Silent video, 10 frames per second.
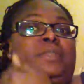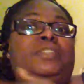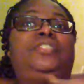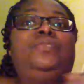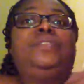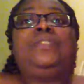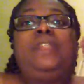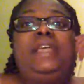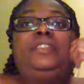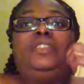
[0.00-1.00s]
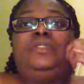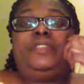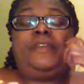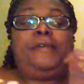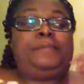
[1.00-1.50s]
because she worked the late shift.
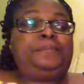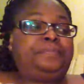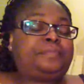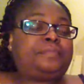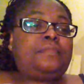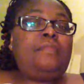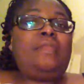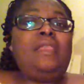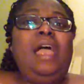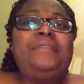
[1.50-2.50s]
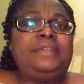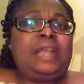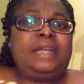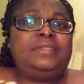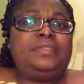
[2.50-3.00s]
So after
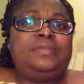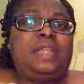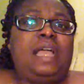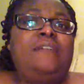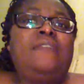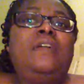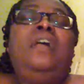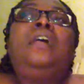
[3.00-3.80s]
night school left,